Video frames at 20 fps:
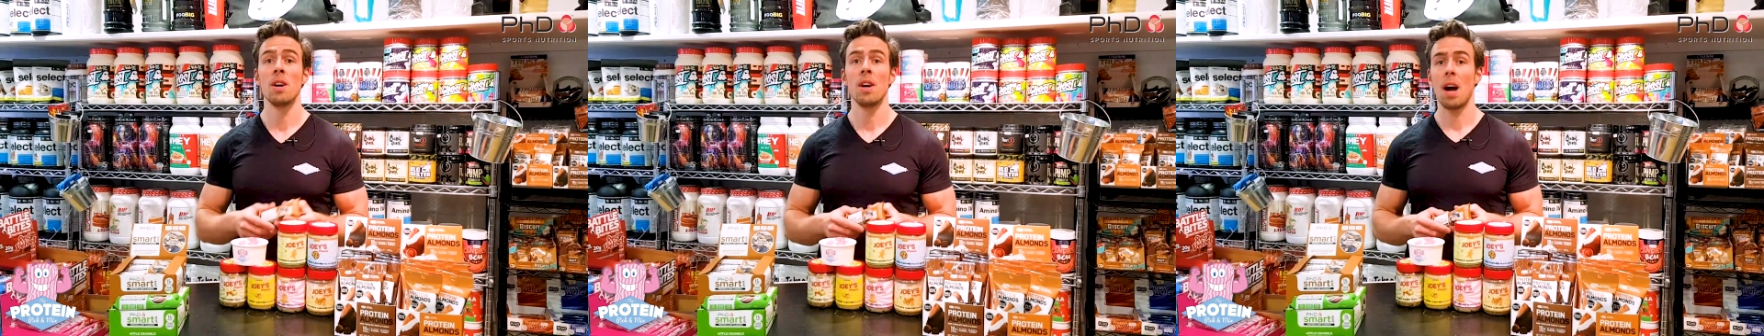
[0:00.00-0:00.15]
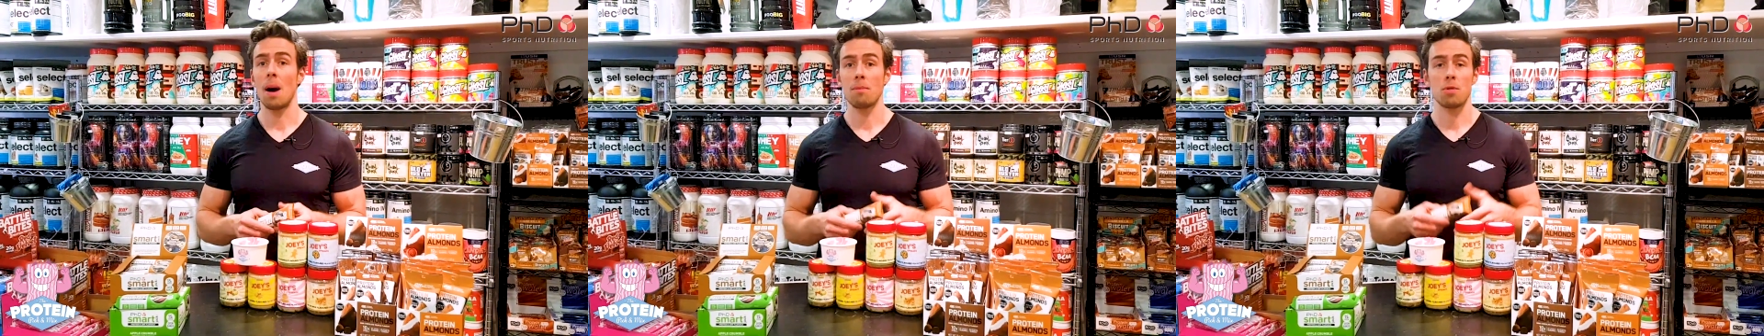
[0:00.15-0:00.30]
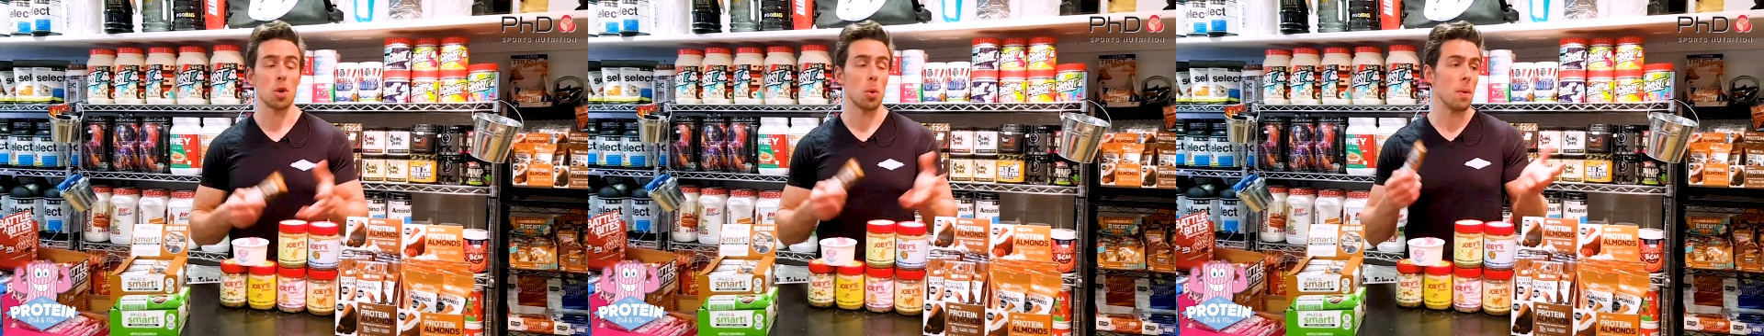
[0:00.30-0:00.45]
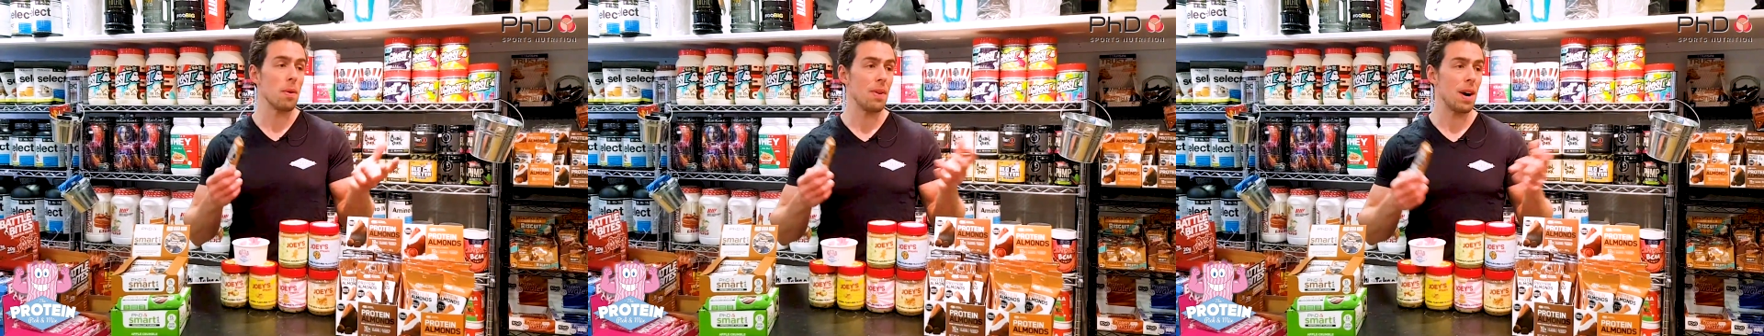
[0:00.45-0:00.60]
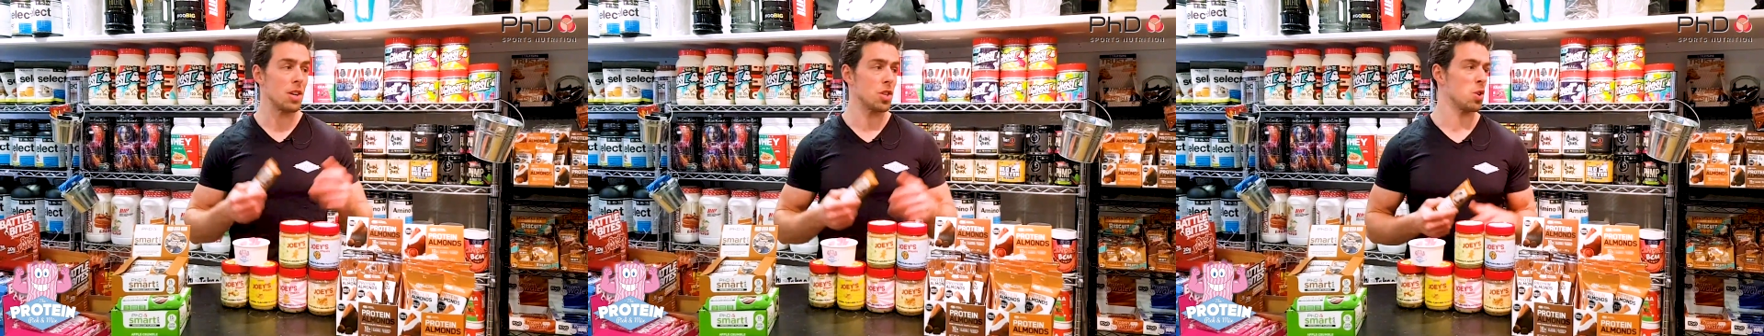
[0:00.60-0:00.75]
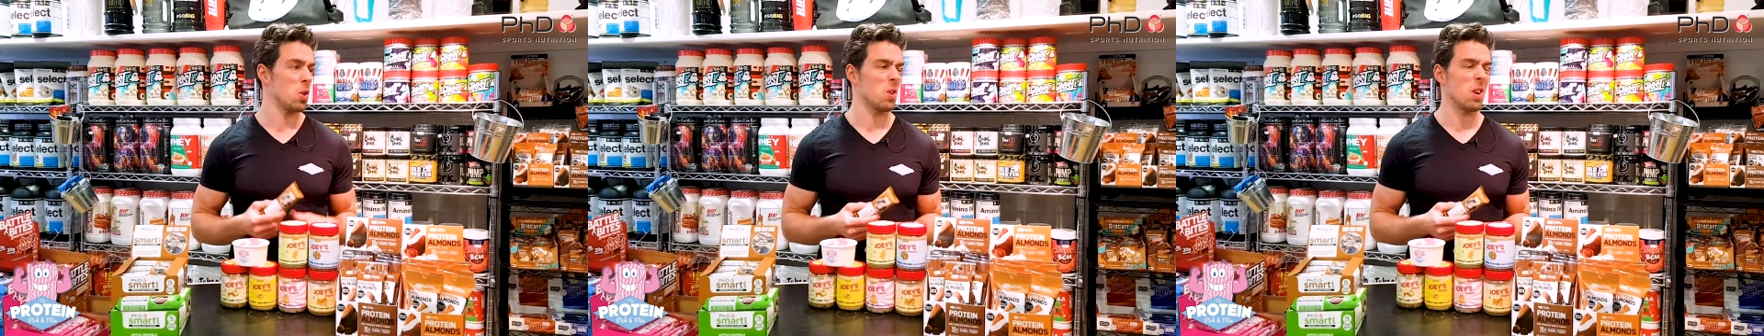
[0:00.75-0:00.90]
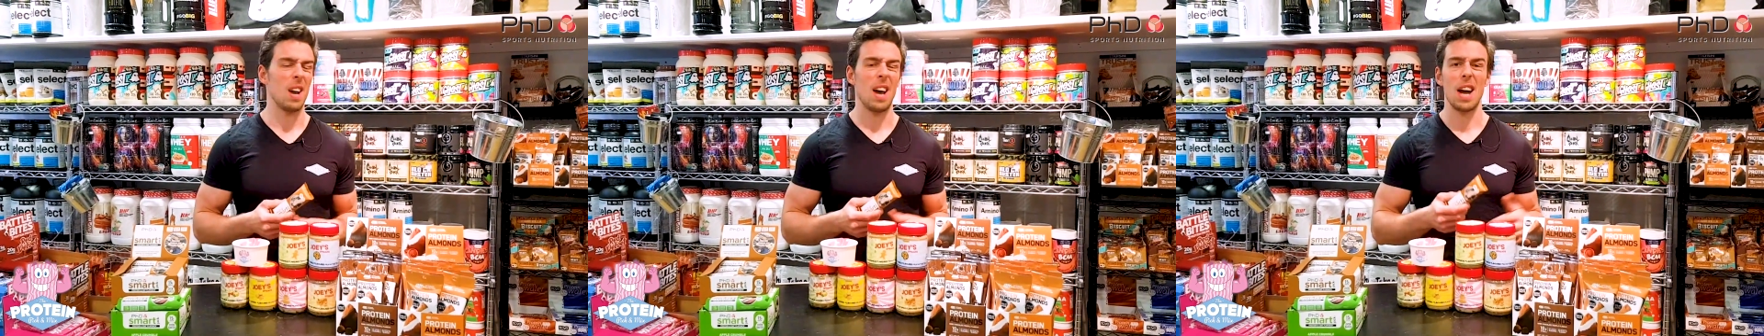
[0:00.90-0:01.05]
I'm sure we've had
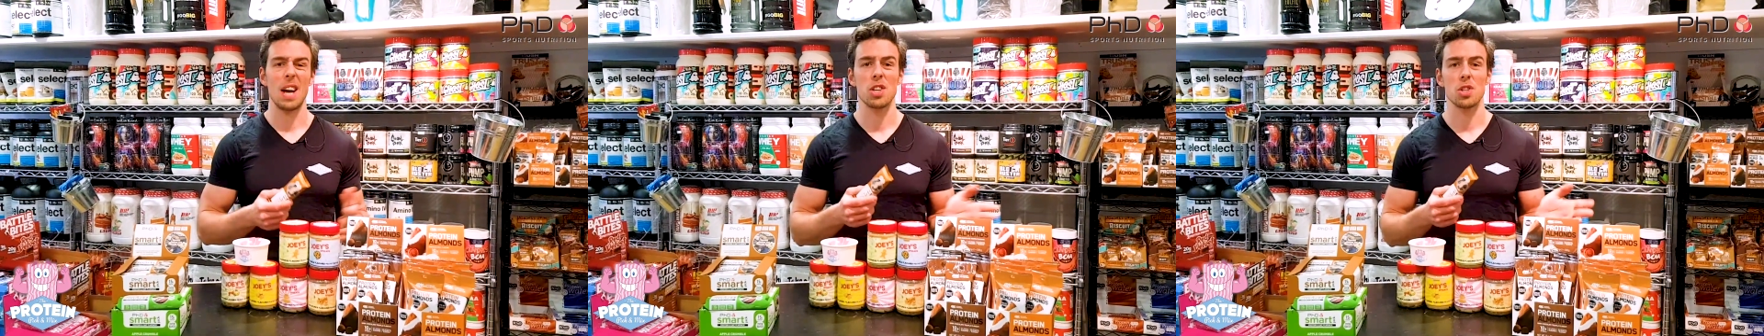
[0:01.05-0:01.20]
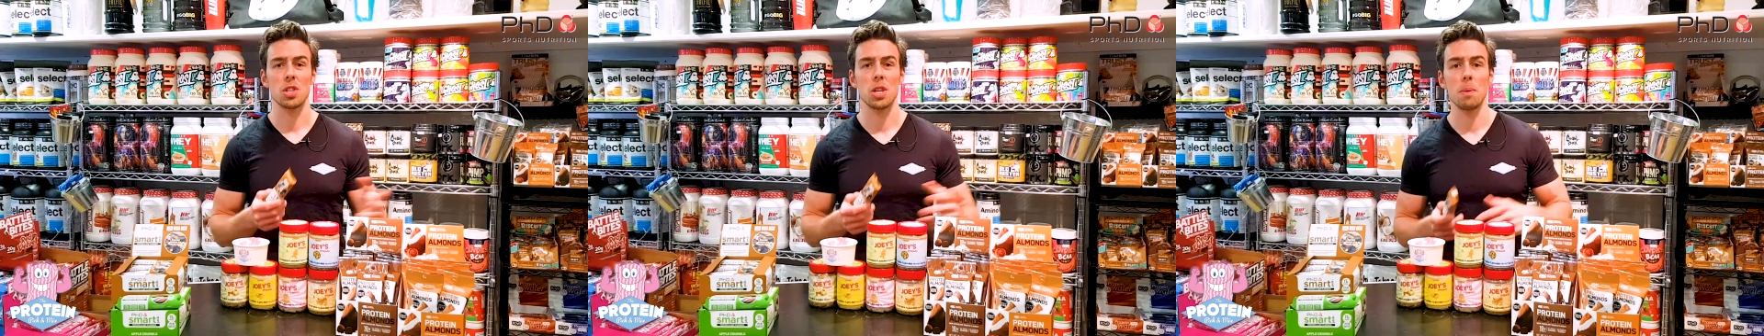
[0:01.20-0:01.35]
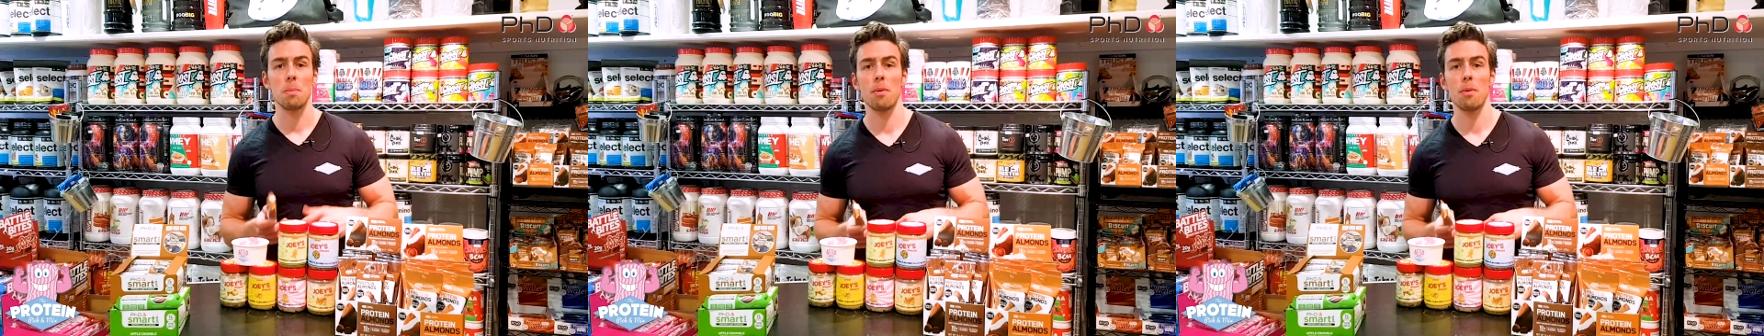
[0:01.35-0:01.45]
chocolate hazelnut